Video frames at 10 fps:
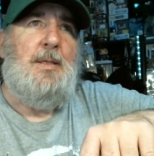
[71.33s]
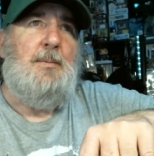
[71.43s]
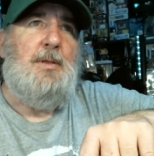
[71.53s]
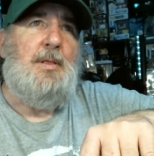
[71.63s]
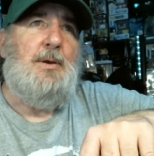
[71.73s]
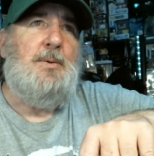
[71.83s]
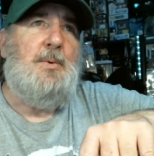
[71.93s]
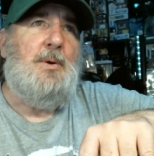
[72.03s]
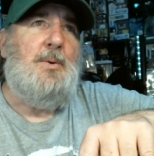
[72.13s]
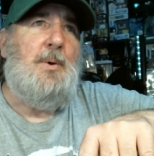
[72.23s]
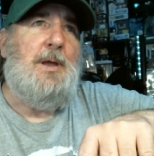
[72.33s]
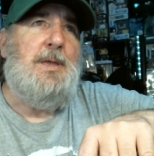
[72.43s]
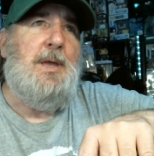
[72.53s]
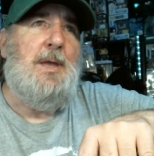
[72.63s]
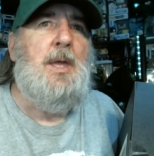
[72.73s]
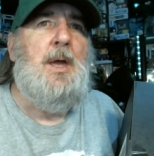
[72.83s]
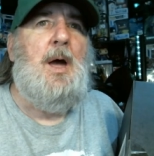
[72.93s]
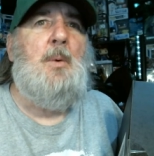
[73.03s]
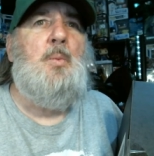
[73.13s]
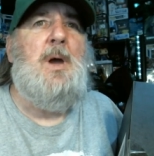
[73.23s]
let me look real quick,
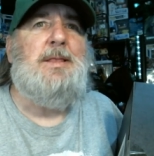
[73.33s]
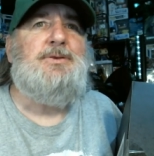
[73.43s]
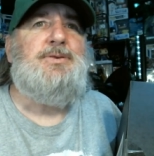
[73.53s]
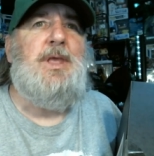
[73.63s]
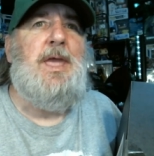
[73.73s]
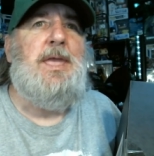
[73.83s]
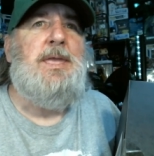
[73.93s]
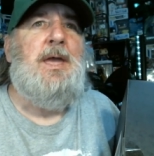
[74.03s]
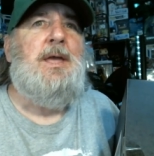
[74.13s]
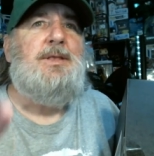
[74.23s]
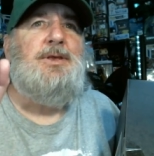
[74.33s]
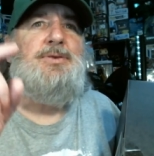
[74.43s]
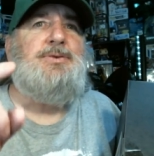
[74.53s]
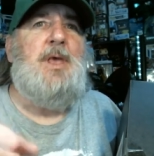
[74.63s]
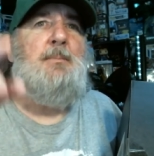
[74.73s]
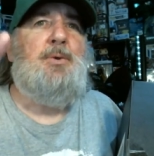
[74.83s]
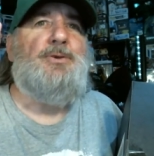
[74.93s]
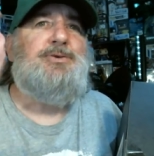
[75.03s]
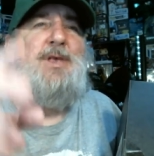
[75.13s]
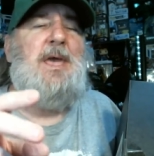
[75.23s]
on Wednesday December
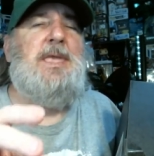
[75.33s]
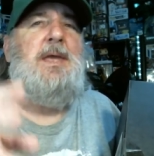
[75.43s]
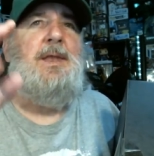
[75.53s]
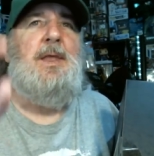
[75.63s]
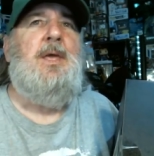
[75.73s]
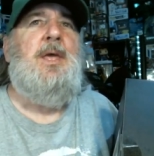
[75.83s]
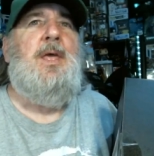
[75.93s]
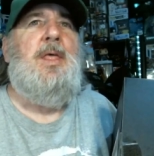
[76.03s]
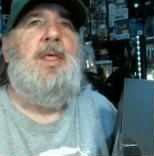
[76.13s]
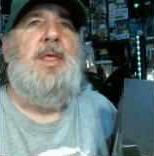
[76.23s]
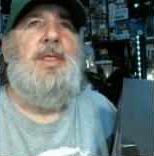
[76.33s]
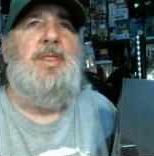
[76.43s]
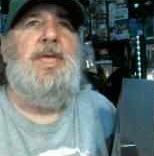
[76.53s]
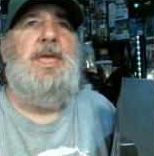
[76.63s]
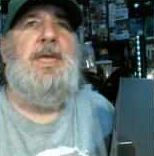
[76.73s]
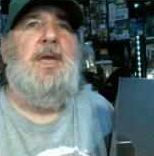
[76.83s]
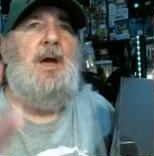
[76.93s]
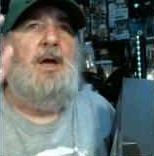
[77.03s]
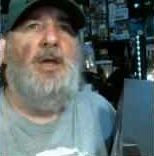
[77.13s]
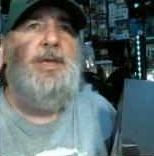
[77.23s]
second, the
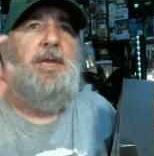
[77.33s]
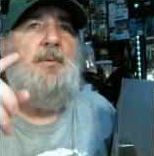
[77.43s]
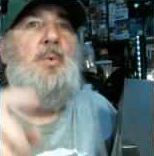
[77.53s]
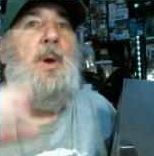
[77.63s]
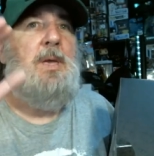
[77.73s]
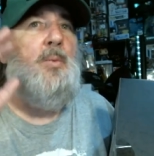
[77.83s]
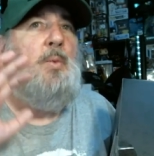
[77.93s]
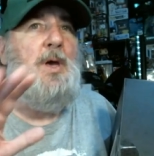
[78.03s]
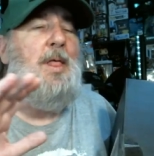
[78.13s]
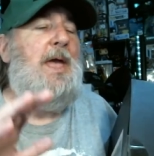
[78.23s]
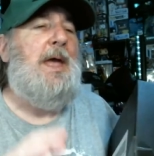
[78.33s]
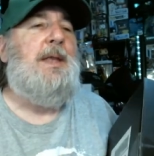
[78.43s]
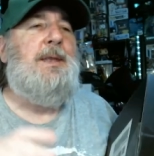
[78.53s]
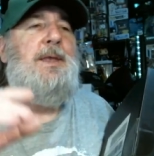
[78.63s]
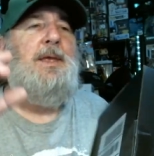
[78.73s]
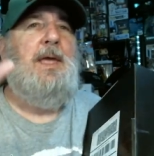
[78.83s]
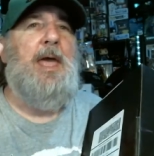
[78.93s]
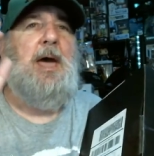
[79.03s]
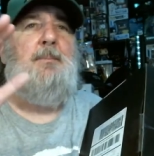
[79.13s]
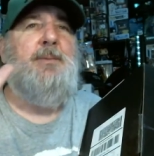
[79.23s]
giveaway will end
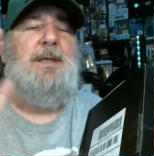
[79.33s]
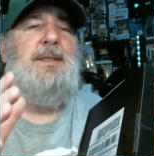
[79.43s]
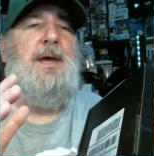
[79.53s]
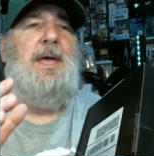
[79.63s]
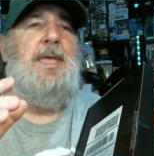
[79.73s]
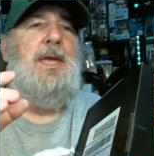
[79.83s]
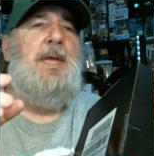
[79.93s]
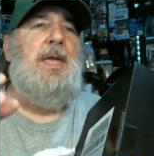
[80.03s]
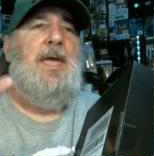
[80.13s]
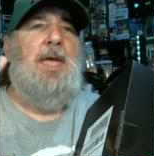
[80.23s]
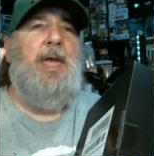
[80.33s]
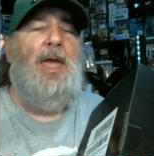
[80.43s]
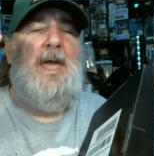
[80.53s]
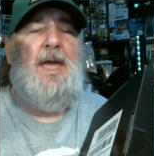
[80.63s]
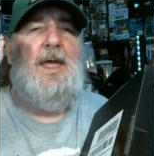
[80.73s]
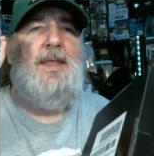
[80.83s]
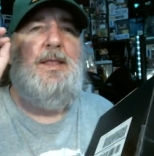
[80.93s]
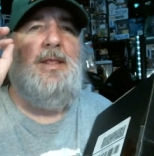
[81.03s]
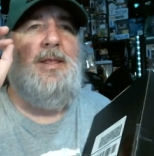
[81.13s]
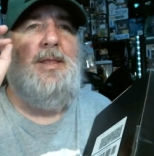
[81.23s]
at midnight,
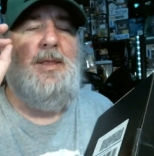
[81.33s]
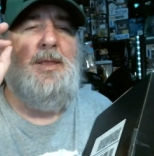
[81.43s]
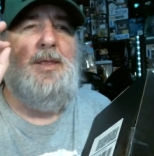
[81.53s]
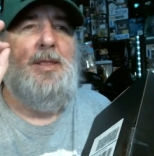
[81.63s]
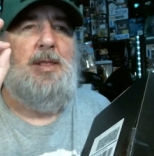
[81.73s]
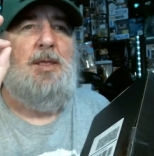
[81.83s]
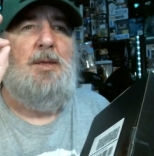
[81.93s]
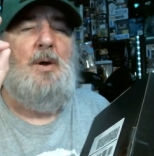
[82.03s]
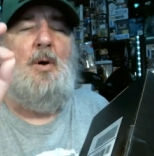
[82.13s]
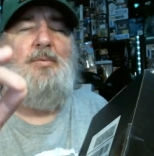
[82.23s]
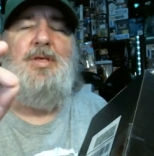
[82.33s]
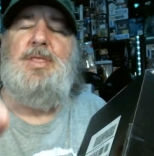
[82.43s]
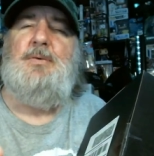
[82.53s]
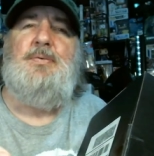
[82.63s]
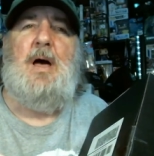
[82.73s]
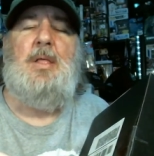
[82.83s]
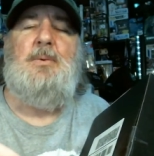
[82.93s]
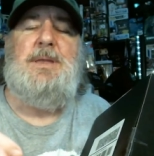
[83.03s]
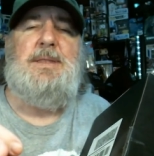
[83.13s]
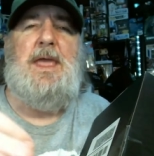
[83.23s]
and hopefully the
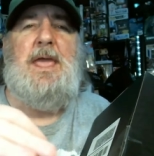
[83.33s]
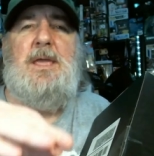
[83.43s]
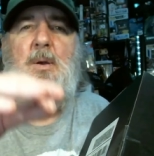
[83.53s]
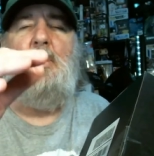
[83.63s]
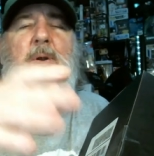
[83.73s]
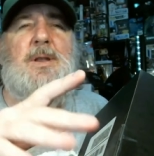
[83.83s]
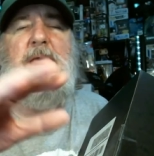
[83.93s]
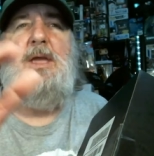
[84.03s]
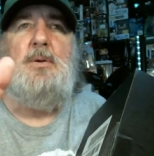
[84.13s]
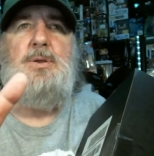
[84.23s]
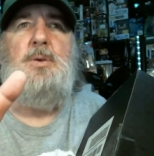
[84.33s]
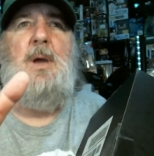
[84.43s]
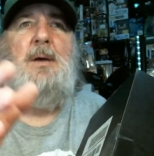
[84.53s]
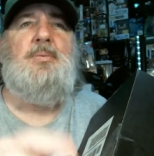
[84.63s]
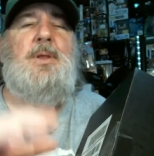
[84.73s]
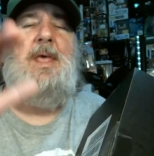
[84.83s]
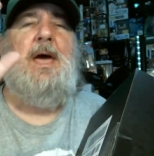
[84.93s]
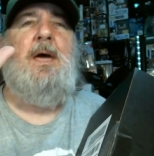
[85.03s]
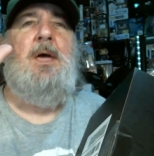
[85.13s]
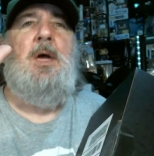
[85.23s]
following day or a day or two after
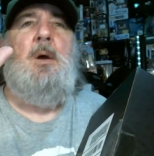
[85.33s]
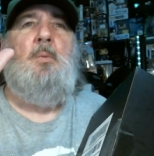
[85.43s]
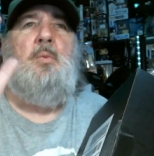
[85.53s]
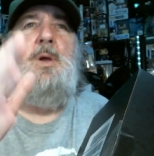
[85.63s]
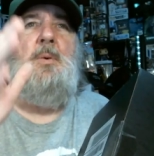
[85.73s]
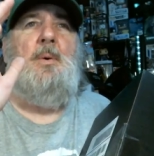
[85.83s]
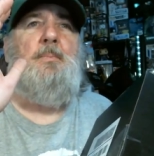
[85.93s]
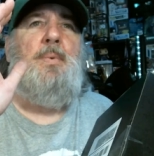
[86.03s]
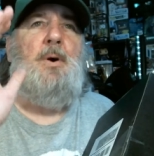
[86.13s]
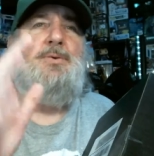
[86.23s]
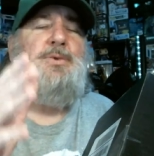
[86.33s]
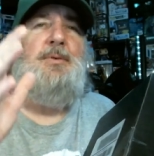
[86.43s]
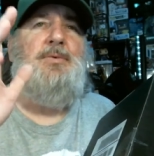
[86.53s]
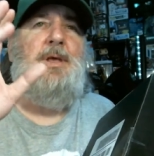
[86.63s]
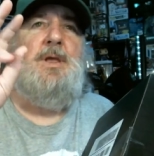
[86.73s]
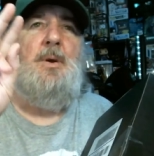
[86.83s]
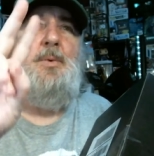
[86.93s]
that, we will post a video